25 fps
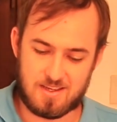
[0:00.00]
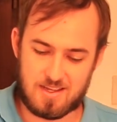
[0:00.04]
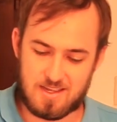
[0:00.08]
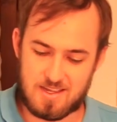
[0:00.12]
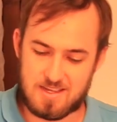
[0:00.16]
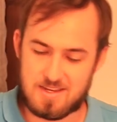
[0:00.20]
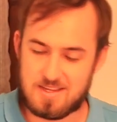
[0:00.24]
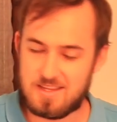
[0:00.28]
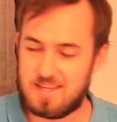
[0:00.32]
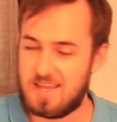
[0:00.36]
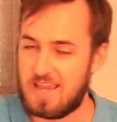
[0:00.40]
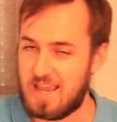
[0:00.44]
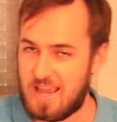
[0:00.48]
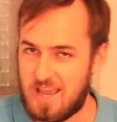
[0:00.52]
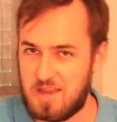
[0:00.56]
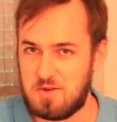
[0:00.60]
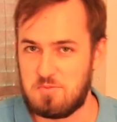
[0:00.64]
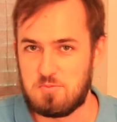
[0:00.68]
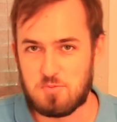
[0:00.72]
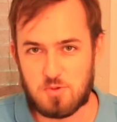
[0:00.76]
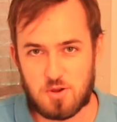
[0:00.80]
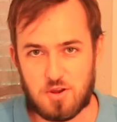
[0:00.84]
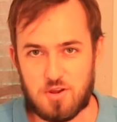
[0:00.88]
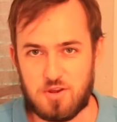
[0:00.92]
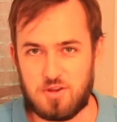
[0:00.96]
it
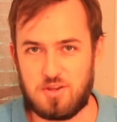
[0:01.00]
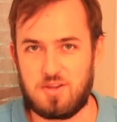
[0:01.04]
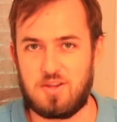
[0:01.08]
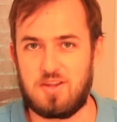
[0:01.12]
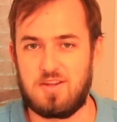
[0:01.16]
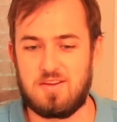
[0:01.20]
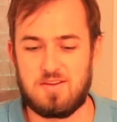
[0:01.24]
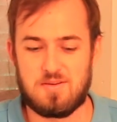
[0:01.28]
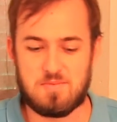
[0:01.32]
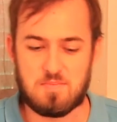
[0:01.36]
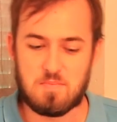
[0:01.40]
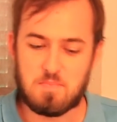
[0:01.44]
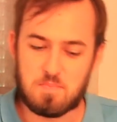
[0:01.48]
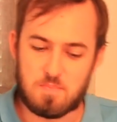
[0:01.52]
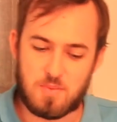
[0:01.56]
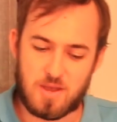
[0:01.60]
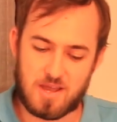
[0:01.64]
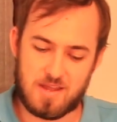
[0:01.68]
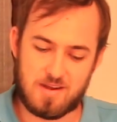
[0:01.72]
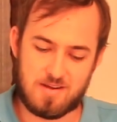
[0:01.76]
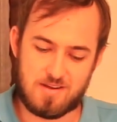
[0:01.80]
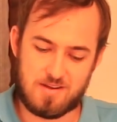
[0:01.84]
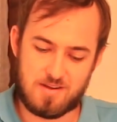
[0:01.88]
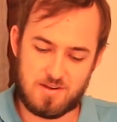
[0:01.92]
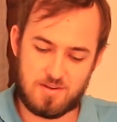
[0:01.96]
can work,
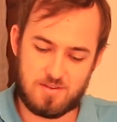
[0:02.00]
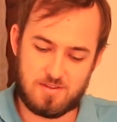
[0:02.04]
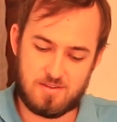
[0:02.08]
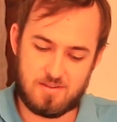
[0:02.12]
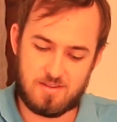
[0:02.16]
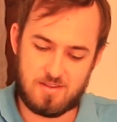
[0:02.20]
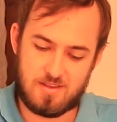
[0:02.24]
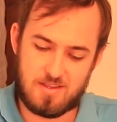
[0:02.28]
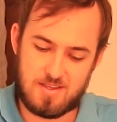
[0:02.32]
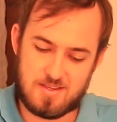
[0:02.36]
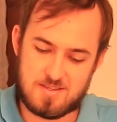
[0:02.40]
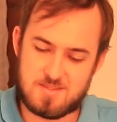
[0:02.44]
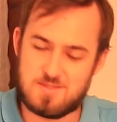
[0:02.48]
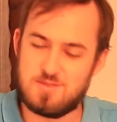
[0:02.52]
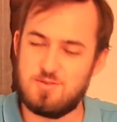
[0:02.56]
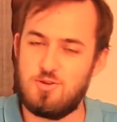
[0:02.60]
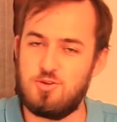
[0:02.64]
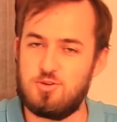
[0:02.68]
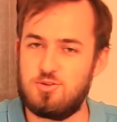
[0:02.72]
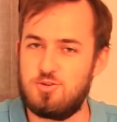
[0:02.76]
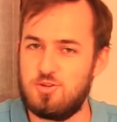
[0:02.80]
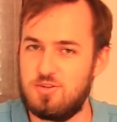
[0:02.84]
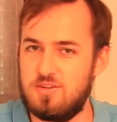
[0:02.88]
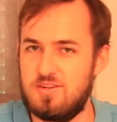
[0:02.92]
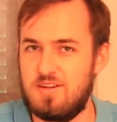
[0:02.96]
but it's
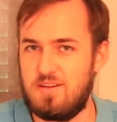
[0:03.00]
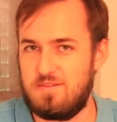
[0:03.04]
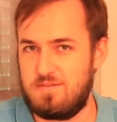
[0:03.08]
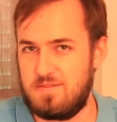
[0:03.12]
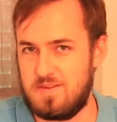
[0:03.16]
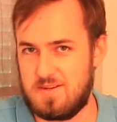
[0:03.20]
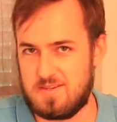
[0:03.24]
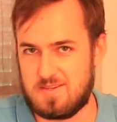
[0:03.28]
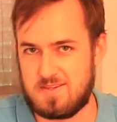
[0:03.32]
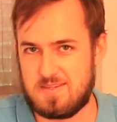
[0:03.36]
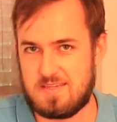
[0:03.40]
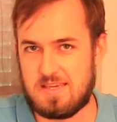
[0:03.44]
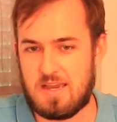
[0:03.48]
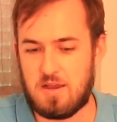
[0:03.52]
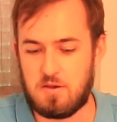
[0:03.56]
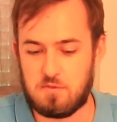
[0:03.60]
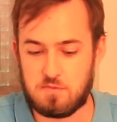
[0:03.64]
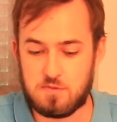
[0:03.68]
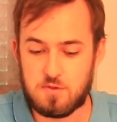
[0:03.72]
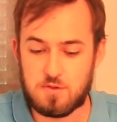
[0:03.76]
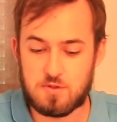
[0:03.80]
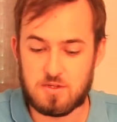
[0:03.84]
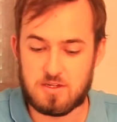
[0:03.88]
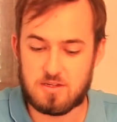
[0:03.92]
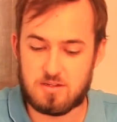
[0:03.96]
not good enough in
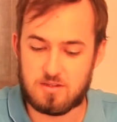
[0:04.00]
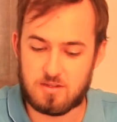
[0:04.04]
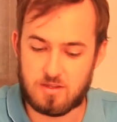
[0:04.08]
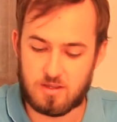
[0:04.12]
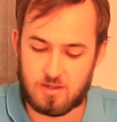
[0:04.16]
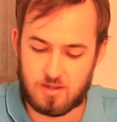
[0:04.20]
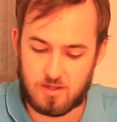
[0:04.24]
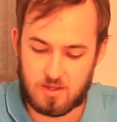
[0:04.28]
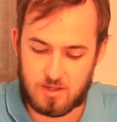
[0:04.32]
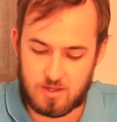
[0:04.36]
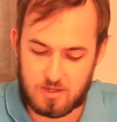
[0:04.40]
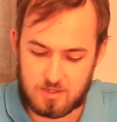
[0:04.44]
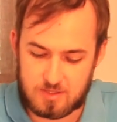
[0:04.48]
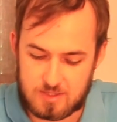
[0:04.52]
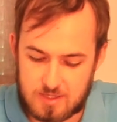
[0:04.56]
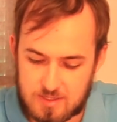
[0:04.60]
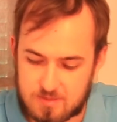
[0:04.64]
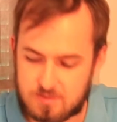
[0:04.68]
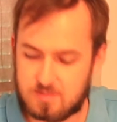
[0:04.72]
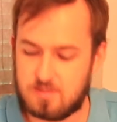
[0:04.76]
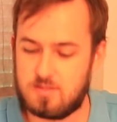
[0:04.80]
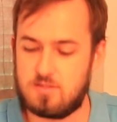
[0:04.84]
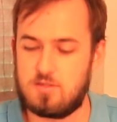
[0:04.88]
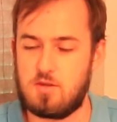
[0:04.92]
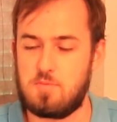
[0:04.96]
itself. You need to
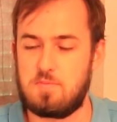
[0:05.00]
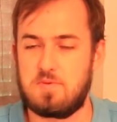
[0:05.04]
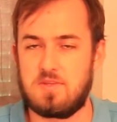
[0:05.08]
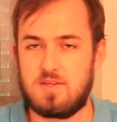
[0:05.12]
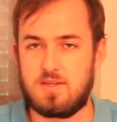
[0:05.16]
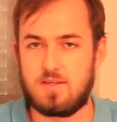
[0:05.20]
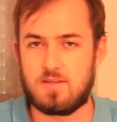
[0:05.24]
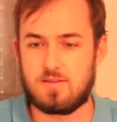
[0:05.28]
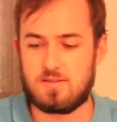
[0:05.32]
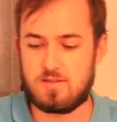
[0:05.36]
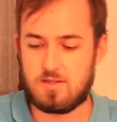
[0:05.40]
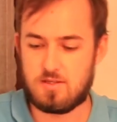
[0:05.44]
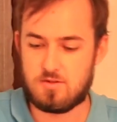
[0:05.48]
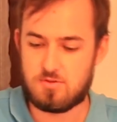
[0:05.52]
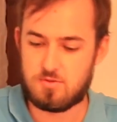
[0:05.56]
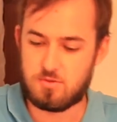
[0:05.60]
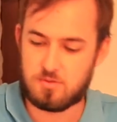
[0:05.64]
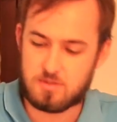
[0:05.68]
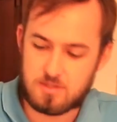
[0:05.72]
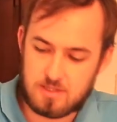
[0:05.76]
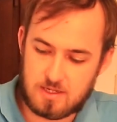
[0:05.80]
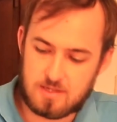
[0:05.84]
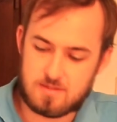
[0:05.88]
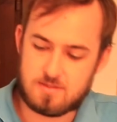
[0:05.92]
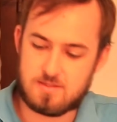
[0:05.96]
get to the top of the cathedral,
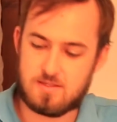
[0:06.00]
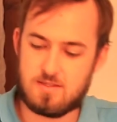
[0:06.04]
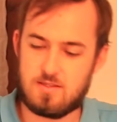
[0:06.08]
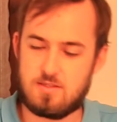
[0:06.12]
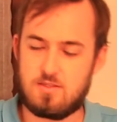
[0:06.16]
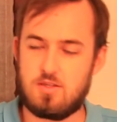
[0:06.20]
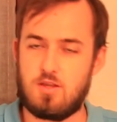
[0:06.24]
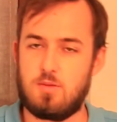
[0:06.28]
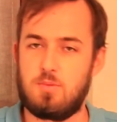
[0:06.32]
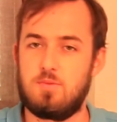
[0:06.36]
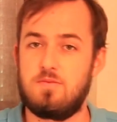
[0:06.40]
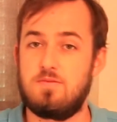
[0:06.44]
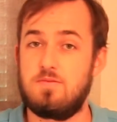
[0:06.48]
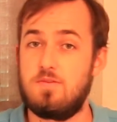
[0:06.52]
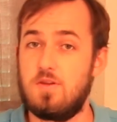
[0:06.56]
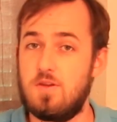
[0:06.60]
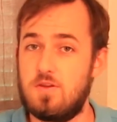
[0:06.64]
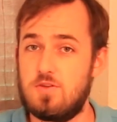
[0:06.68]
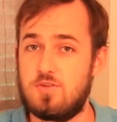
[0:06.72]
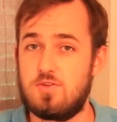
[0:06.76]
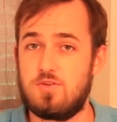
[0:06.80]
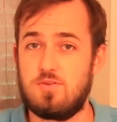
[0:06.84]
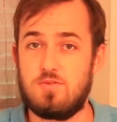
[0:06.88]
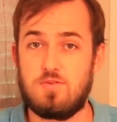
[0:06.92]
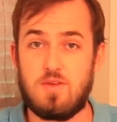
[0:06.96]
get to the top of
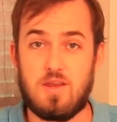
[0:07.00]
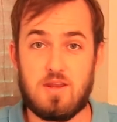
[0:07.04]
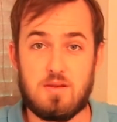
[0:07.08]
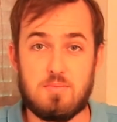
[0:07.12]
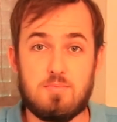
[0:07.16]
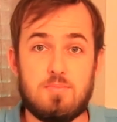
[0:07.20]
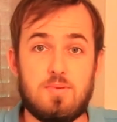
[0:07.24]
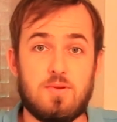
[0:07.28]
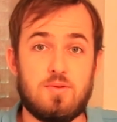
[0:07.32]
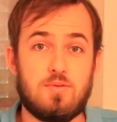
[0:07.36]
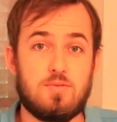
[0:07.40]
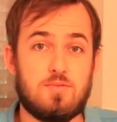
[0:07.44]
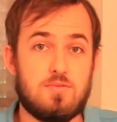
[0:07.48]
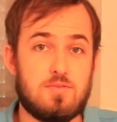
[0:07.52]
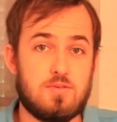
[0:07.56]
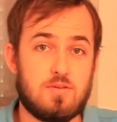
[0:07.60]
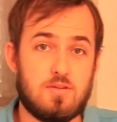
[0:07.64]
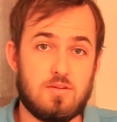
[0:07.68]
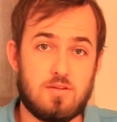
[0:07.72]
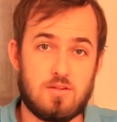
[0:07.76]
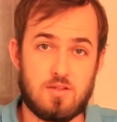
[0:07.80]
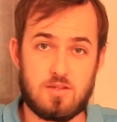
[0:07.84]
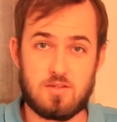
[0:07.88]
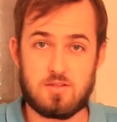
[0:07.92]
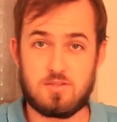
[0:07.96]
virtue, and build
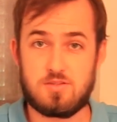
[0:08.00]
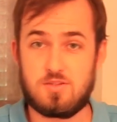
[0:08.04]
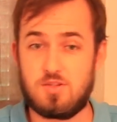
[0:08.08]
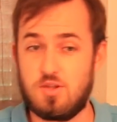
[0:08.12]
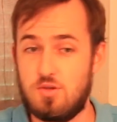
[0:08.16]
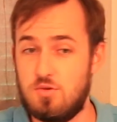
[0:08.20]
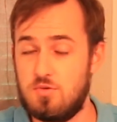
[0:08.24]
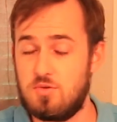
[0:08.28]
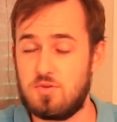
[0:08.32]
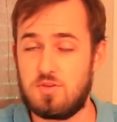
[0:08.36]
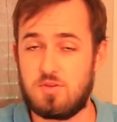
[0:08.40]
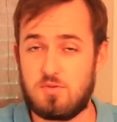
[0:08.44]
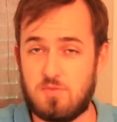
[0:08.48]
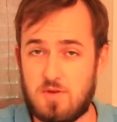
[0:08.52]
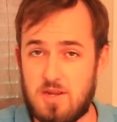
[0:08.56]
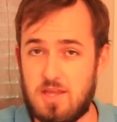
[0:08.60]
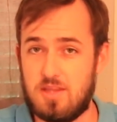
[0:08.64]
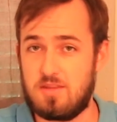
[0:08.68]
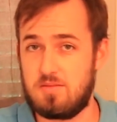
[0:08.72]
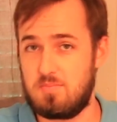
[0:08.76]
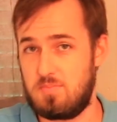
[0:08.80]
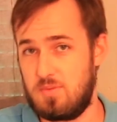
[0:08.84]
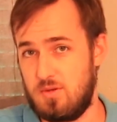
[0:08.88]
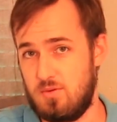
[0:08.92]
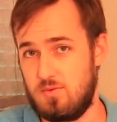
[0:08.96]
2 or 3
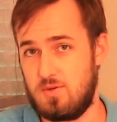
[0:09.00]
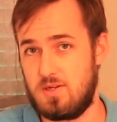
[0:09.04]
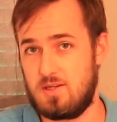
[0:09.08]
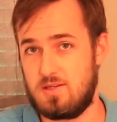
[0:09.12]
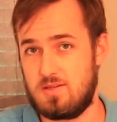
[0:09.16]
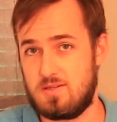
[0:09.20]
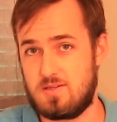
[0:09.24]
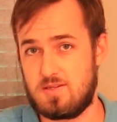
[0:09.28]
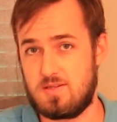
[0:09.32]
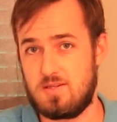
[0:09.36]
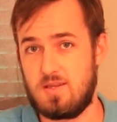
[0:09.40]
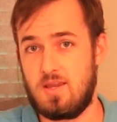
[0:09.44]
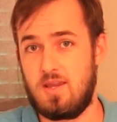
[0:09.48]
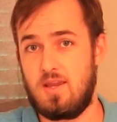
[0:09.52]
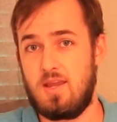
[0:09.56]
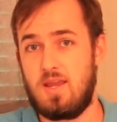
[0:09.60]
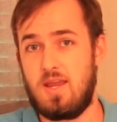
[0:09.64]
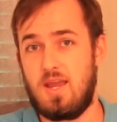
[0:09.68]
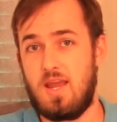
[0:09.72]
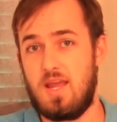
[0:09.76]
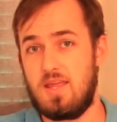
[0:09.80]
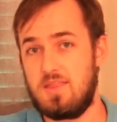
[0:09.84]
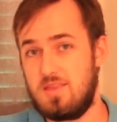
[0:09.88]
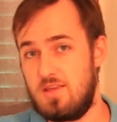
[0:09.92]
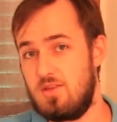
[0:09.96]
other buildings.
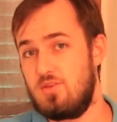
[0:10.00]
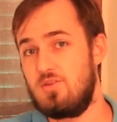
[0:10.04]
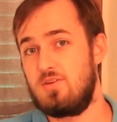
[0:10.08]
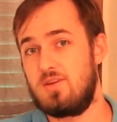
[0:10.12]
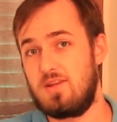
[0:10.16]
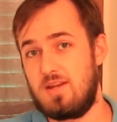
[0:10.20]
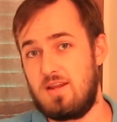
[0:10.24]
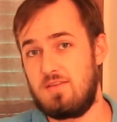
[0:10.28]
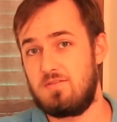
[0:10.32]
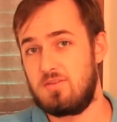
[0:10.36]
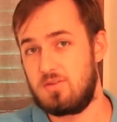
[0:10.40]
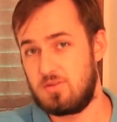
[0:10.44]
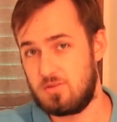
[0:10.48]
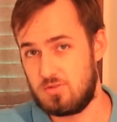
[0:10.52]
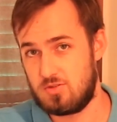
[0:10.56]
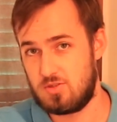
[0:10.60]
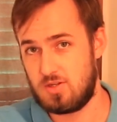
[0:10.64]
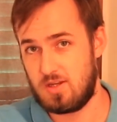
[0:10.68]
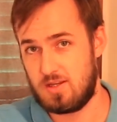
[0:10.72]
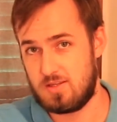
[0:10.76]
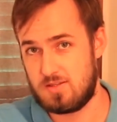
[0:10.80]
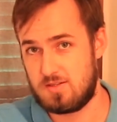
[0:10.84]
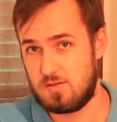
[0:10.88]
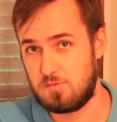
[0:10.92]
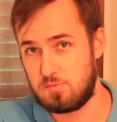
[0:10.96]
And then you're going to have a good
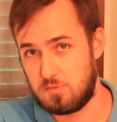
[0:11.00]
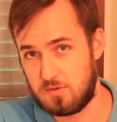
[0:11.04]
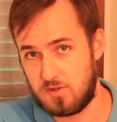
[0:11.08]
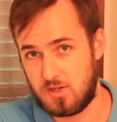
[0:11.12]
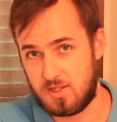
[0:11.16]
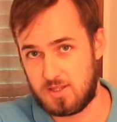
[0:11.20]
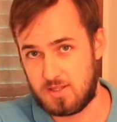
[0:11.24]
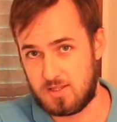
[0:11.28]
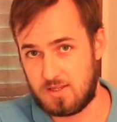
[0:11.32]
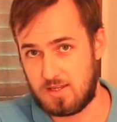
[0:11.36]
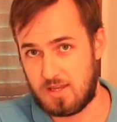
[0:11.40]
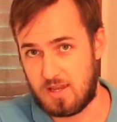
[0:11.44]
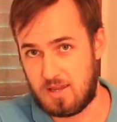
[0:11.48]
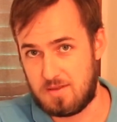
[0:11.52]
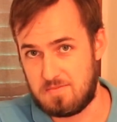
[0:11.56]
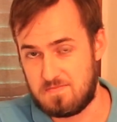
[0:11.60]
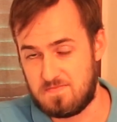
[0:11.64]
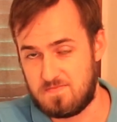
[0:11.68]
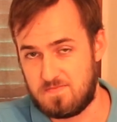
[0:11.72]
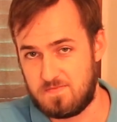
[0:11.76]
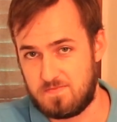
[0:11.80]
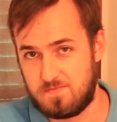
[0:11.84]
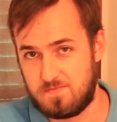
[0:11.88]
chance of winning the game.